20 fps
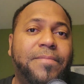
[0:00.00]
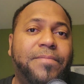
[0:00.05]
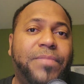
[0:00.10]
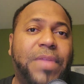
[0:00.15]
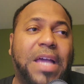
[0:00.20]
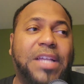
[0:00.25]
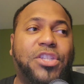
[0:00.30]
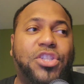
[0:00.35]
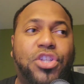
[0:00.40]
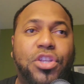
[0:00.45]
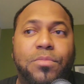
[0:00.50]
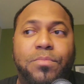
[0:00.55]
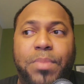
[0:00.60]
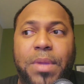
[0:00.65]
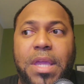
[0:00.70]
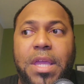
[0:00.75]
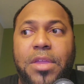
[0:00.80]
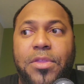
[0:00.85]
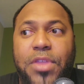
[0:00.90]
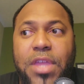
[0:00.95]
That should
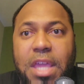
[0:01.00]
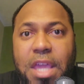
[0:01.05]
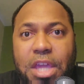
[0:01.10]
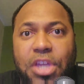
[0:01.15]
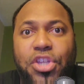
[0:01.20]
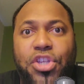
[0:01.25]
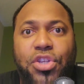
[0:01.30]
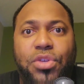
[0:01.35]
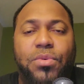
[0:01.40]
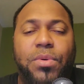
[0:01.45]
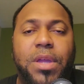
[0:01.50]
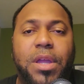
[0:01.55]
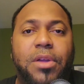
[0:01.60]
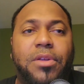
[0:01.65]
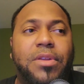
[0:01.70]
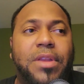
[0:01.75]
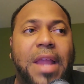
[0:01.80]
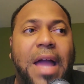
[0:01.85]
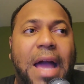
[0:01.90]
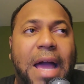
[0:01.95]
be the issue here,
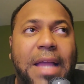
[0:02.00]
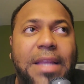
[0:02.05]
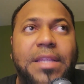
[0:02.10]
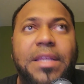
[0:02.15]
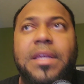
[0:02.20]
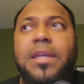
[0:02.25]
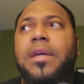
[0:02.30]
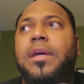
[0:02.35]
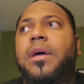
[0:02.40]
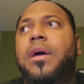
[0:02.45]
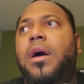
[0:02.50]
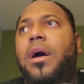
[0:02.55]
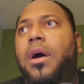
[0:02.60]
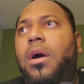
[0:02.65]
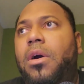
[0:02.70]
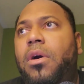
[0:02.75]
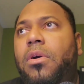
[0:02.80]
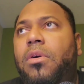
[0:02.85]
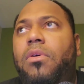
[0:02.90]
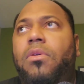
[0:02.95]
not,
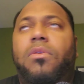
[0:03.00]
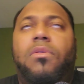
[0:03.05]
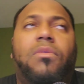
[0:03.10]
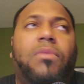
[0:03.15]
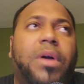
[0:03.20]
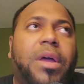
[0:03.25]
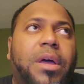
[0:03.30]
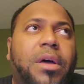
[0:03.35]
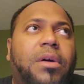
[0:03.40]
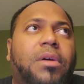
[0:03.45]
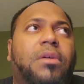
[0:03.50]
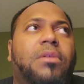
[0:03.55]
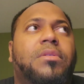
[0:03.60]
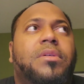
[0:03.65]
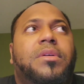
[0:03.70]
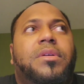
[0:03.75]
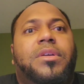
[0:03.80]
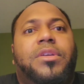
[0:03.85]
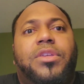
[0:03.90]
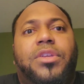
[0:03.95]
oh well,
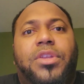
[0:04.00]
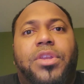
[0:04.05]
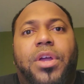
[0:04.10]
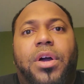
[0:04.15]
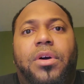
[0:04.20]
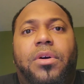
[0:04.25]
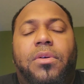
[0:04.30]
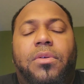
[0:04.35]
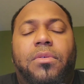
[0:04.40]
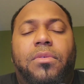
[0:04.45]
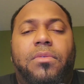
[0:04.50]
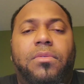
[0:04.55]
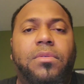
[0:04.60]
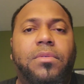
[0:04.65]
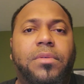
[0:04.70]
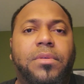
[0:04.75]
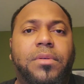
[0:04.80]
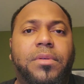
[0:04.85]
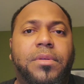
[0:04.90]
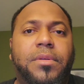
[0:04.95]
you know,
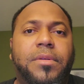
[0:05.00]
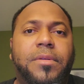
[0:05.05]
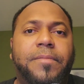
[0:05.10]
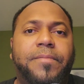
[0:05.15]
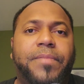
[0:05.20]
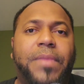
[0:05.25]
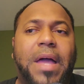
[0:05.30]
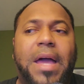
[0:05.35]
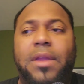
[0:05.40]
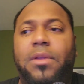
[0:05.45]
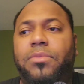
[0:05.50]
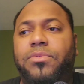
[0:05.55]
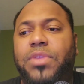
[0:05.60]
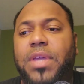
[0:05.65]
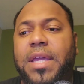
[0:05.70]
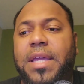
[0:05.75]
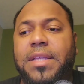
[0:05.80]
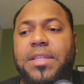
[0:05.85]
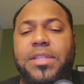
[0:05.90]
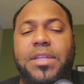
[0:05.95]
I don't
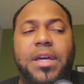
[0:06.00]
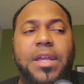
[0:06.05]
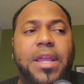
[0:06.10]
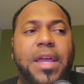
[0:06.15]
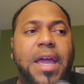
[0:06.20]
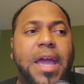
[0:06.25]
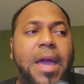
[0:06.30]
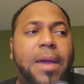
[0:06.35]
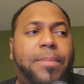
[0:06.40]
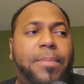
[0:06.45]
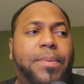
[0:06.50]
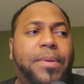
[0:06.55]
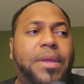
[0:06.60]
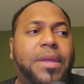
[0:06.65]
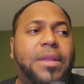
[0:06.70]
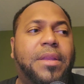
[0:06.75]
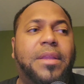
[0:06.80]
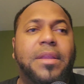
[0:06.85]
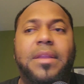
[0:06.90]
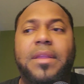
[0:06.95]
think it's going to
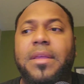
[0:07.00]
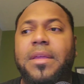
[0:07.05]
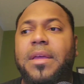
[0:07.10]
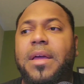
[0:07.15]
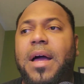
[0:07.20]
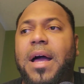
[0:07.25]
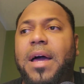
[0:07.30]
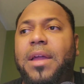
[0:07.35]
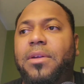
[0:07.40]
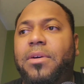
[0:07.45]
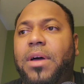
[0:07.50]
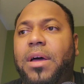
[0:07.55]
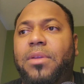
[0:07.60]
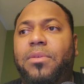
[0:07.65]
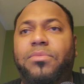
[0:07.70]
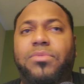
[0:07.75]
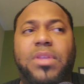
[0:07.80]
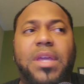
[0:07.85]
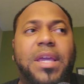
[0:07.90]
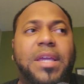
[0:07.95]
happen and I don't I
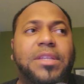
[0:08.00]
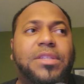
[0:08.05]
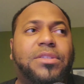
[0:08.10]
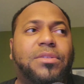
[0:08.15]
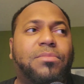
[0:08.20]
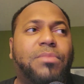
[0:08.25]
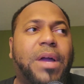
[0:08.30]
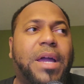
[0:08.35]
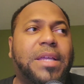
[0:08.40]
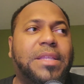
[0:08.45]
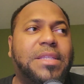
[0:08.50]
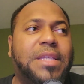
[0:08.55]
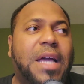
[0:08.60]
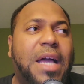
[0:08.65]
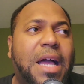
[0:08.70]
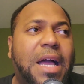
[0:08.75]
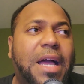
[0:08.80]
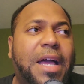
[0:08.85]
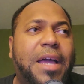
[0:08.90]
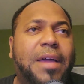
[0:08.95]
don't think it's the right
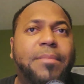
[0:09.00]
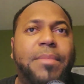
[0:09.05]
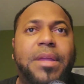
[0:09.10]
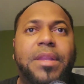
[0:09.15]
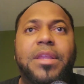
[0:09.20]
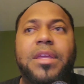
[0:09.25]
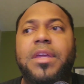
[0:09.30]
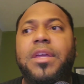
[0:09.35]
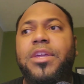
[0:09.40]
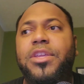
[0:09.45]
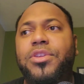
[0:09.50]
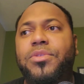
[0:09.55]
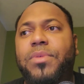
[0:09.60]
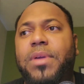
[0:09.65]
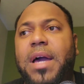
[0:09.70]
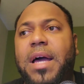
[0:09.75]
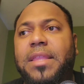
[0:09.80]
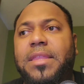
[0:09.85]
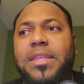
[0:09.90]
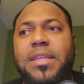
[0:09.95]
time and you
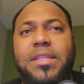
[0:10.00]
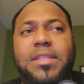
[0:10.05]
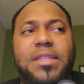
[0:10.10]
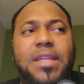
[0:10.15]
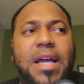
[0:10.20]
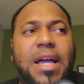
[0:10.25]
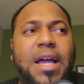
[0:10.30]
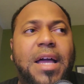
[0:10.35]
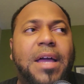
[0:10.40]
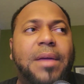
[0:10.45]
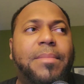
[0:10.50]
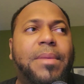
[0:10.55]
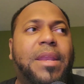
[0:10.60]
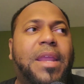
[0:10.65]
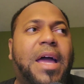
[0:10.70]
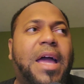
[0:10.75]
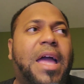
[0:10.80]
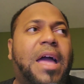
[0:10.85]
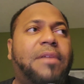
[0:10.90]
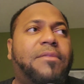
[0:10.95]
got this time and
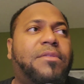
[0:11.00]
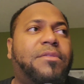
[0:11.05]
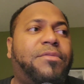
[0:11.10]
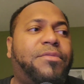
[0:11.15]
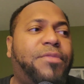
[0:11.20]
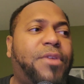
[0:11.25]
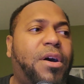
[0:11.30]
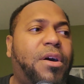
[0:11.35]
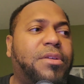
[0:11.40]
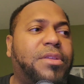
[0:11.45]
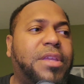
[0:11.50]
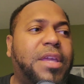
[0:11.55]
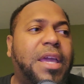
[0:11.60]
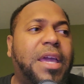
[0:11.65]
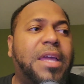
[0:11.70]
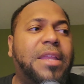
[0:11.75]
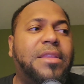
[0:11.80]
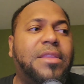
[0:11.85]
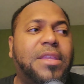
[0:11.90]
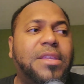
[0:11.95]
I haven't fought
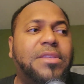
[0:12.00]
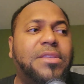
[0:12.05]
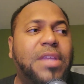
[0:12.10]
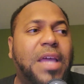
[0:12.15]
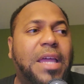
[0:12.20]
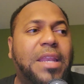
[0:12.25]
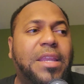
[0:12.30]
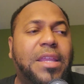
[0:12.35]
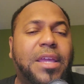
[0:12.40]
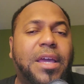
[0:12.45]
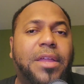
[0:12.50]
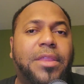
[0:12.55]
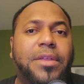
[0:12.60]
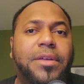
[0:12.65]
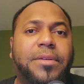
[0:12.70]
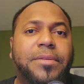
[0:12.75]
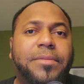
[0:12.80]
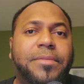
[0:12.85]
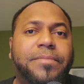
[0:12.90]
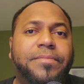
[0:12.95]
yet and this that and the
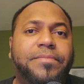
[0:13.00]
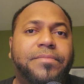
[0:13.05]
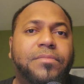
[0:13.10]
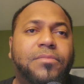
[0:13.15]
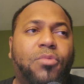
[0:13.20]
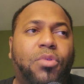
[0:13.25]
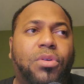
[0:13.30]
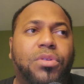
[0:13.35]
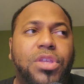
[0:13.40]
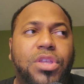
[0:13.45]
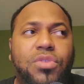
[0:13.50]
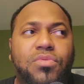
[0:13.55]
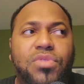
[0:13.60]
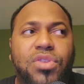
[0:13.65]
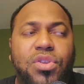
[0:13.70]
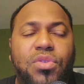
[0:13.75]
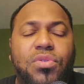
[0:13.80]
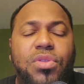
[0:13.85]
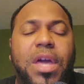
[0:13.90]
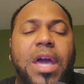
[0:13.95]
other. Well, you
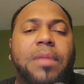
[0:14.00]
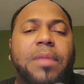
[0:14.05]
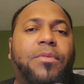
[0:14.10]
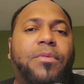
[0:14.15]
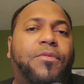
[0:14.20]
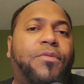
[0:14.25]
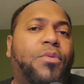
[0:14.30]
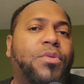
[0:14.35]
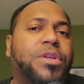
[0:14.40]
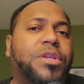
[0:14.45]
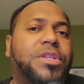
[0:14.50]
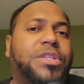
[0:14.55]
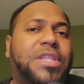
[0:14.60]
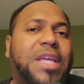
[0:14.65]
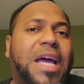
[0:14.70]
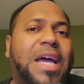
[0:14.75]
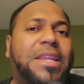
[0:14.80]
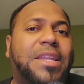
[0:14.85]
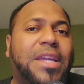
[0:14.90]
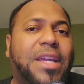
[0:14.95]
knew that before you
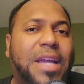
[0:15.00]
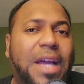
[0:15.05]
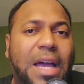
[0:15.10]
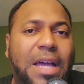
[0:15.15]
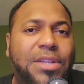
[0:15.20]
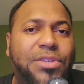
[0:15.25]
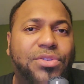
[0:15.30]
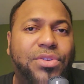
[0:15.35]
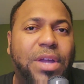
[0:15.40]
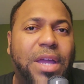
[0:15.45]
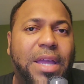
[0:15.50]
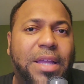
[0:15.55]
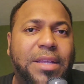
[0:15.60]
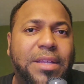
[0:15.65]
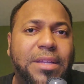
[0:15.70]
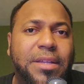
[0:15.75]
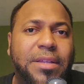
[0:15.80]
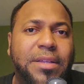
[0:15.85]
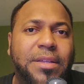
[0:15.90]
signed the contract.